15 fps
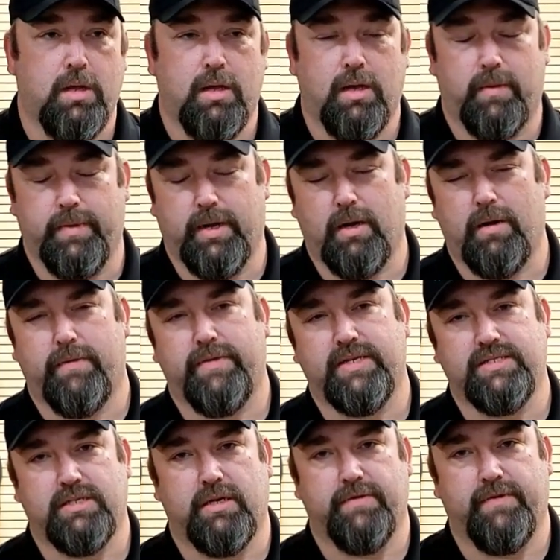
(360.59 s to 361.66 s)
I mean, all
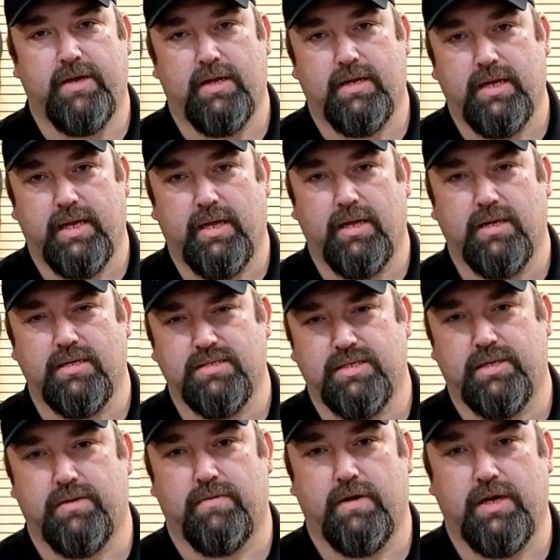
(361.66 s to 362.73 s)
this stuff you got to take in
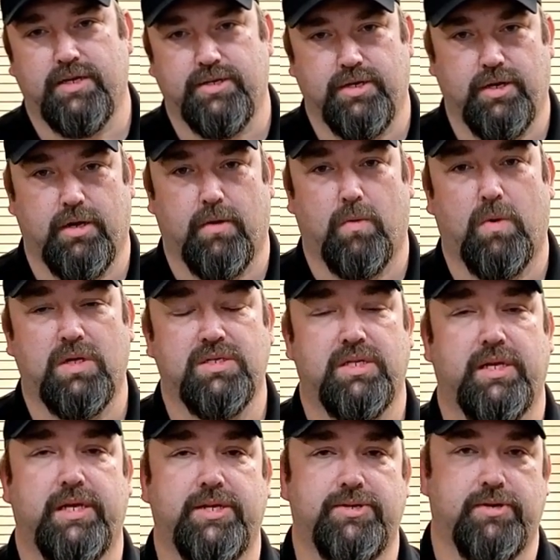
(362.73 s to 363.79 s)
consideration. You know, what's
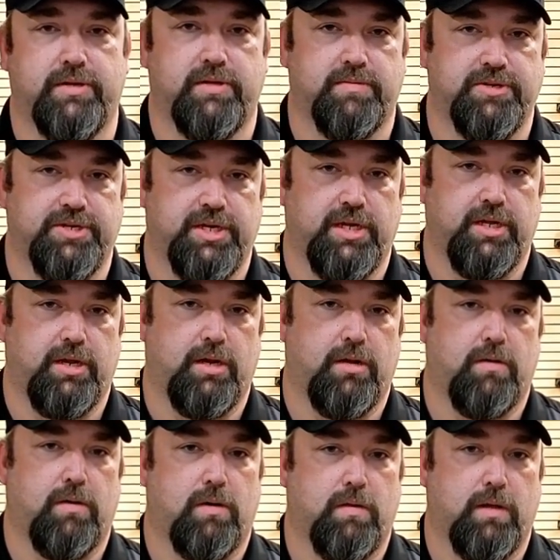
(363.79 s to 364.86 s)
the history of the machine? You
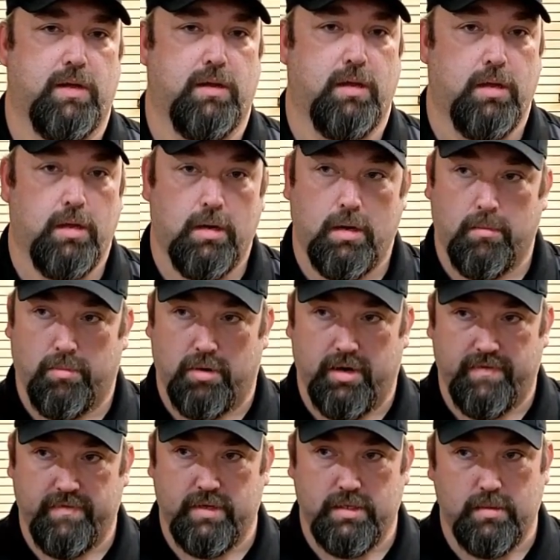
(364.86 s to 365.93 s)
know, are they
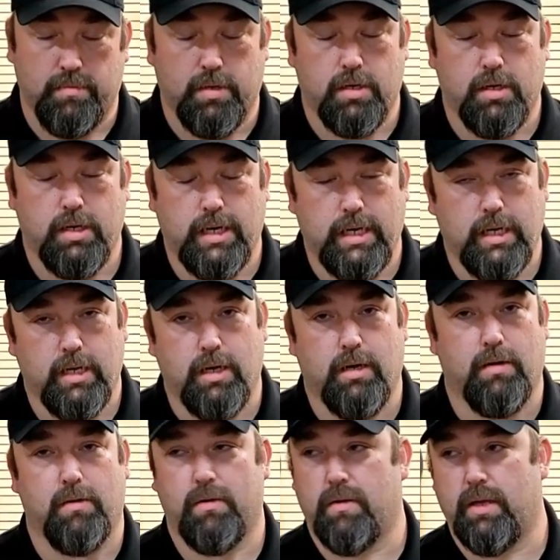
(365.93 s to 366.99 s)
prevalent to burn
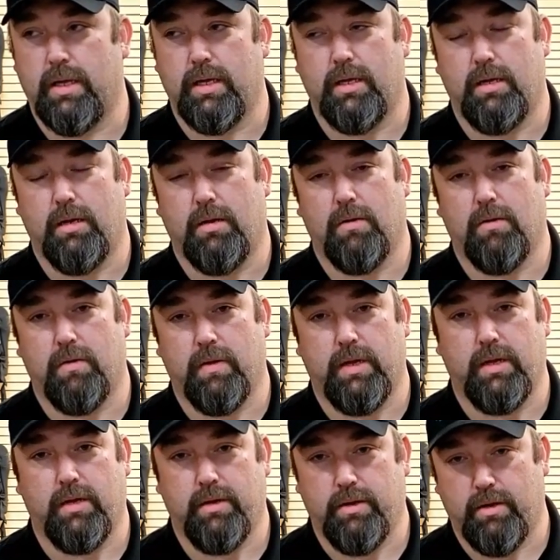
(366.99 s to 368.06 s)
down? Are they, you
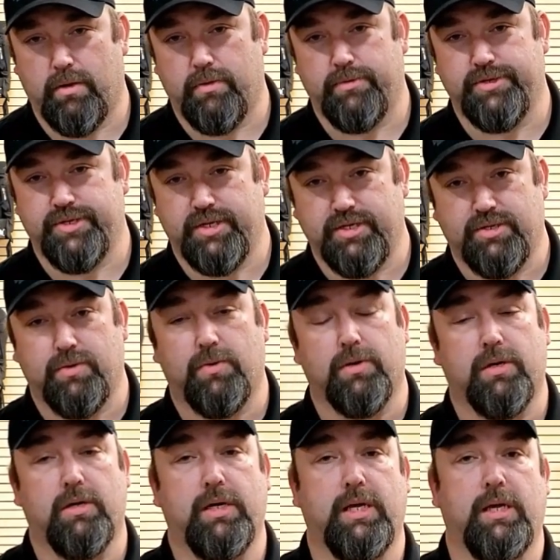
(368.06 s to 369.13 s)
know, just
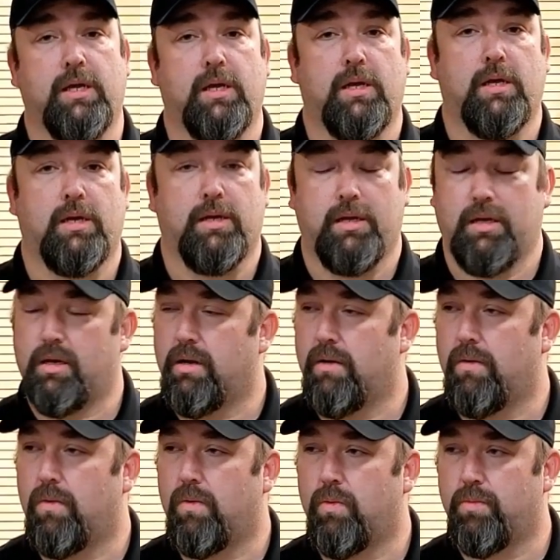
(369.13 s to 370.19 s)
historically, you
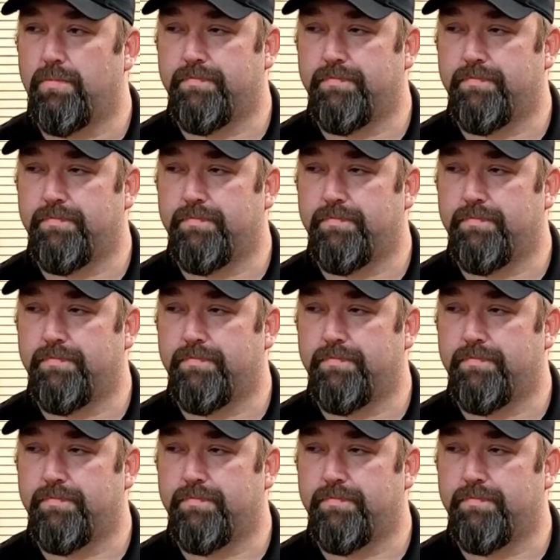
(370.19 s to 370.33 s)
know,